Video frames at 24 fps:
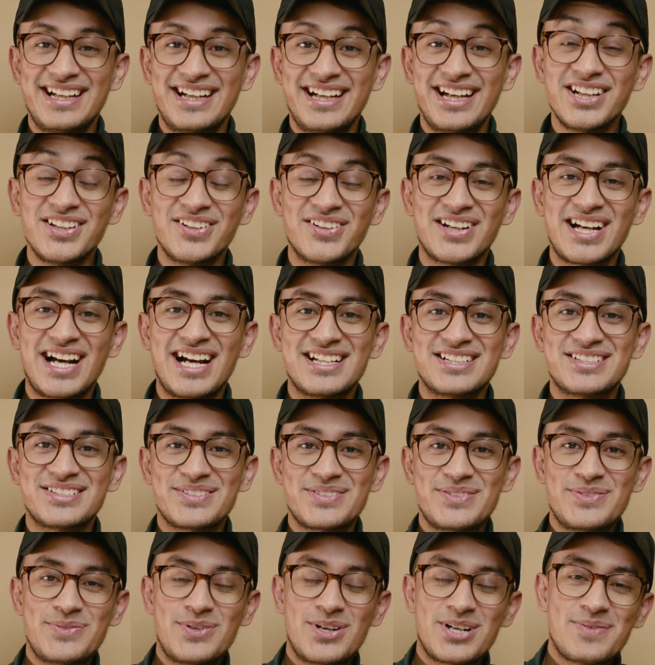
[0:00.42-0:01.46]
Hello guys,
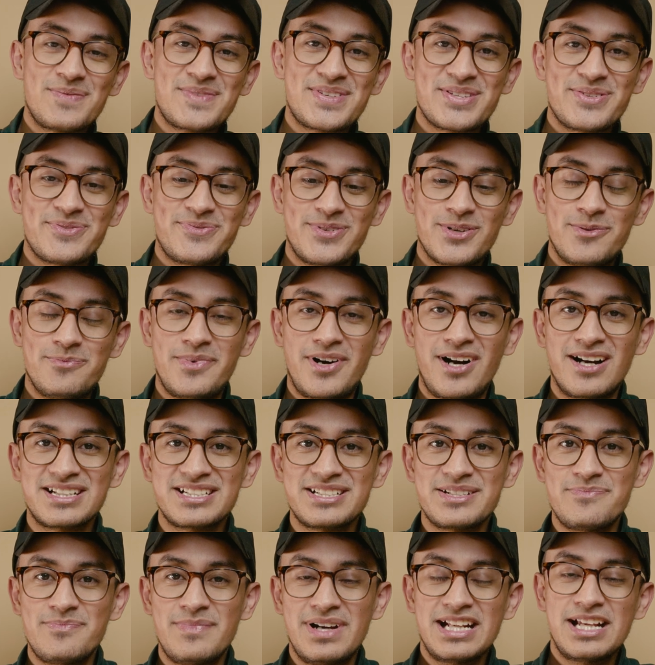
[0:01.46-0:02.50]
welcome to the
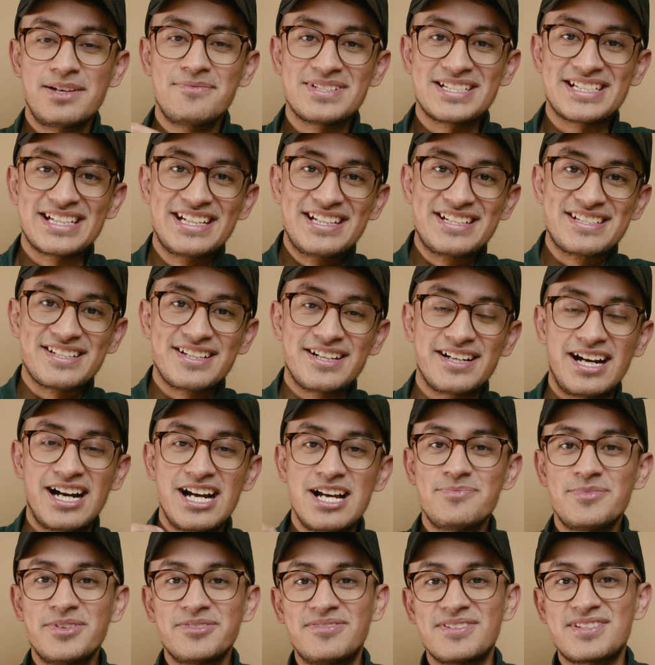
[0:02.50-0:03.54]
FilmBox. My name is Isa. I
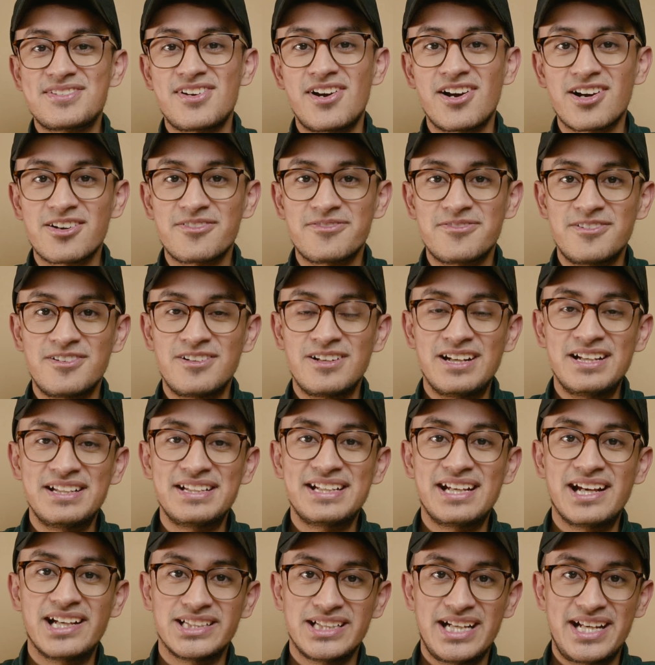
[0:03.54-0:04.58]
am a photographer in
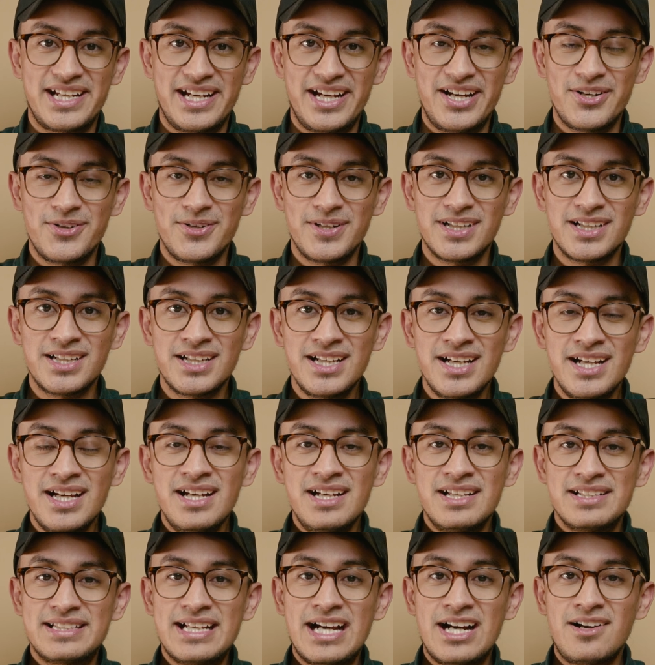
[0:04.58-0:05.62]
the Atlanta area.
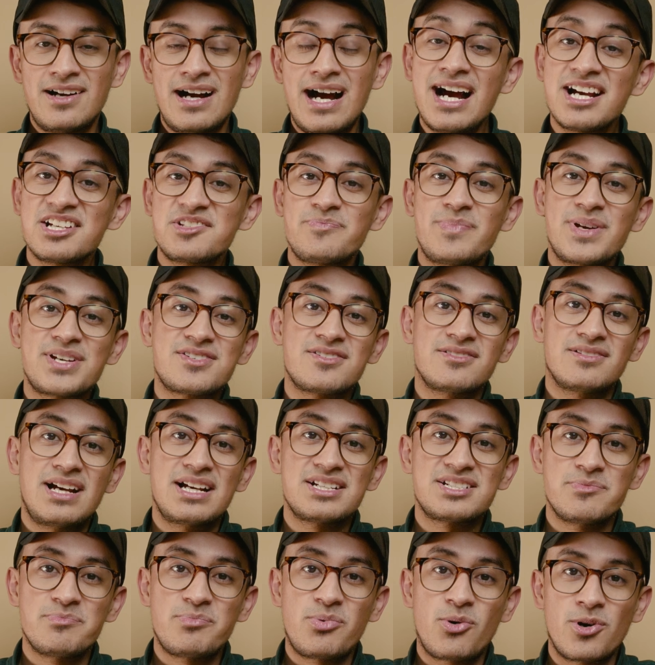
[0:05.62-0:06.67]
Now, I
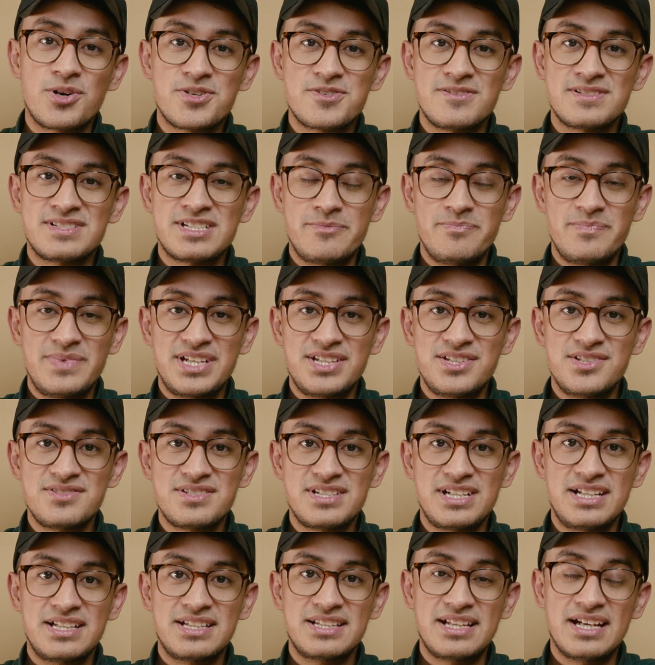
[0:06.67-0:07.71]
specialize in portraits and been
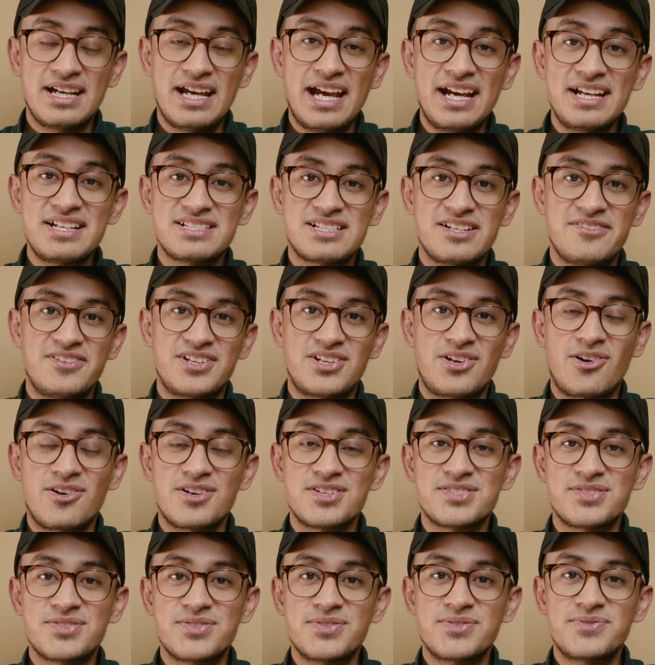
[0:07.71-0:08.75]
using the
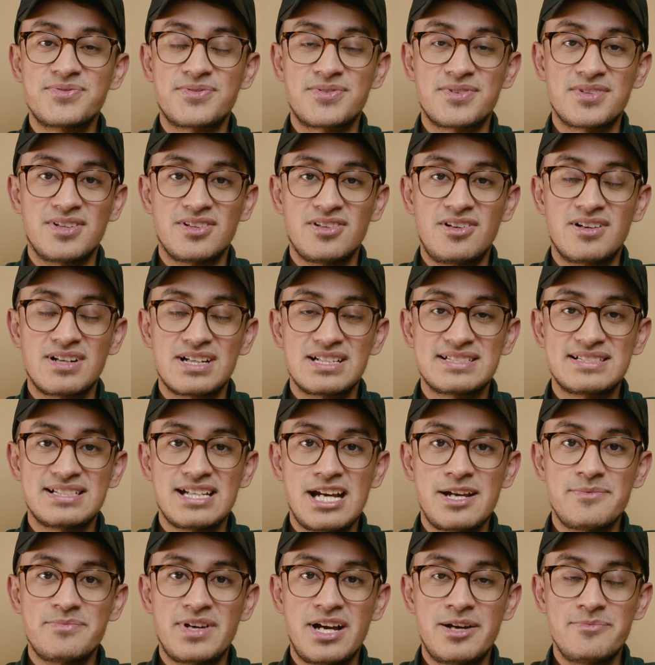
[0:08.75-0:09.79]
A7R II for the longest
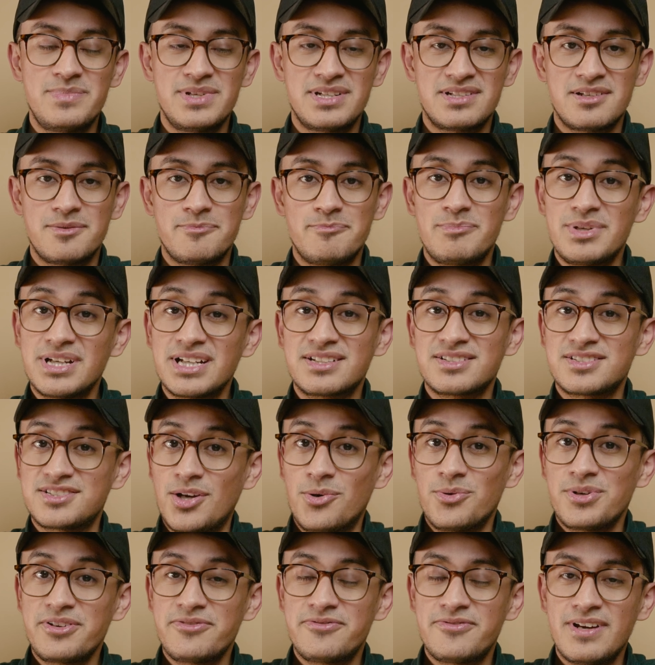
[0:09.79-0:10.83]
time. I've been a big
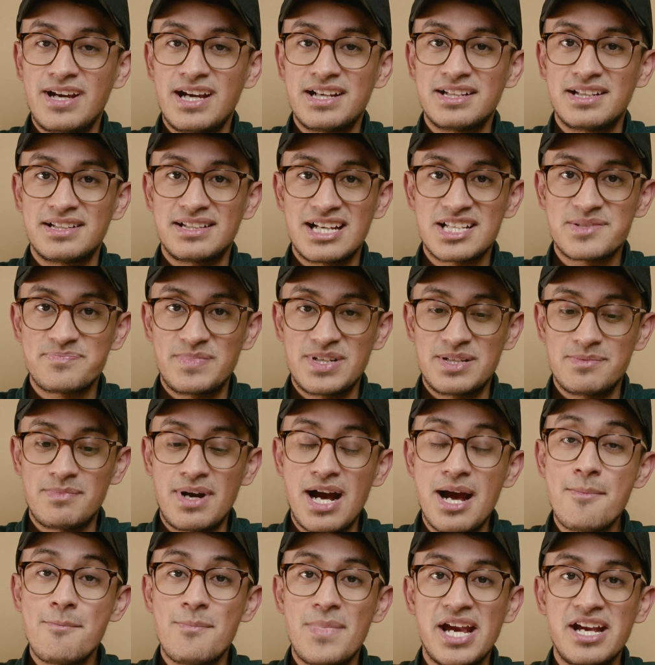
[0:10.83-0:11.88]
Sony fan and that's been
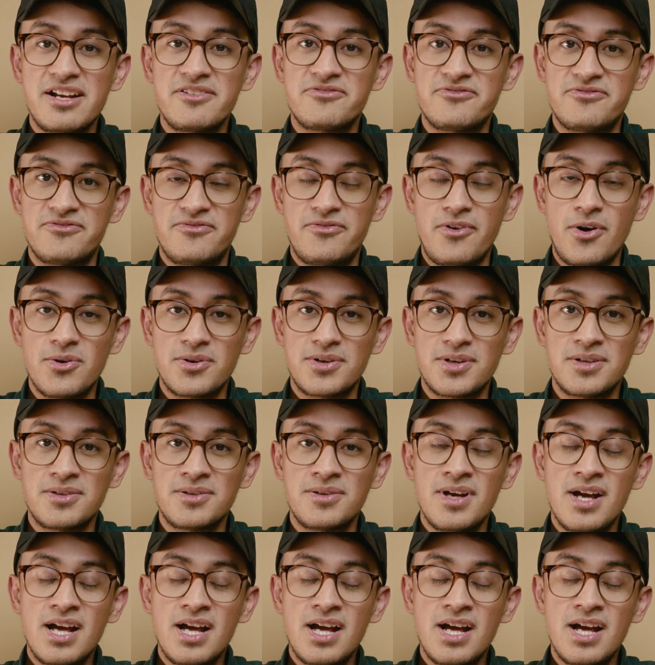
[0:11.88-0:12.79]
my main photo